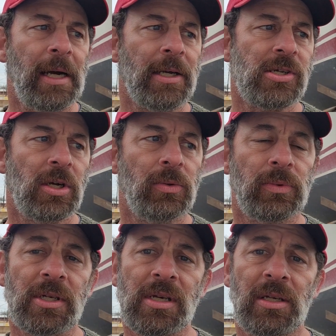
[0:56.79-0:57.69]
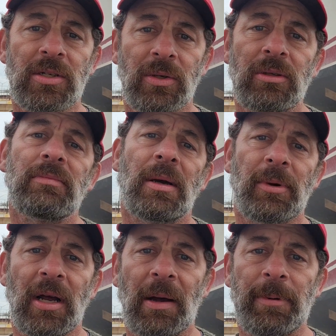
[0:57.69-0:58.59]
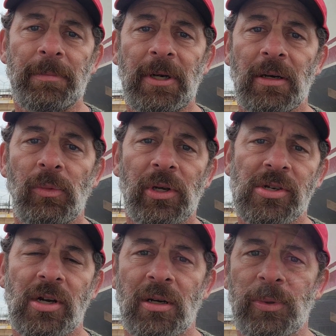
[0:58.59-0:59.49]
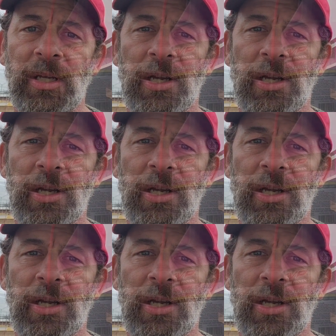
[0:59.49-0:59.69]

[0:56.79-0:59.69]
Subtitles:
So let's get to it. I'm going to hop up here and we'll get started with the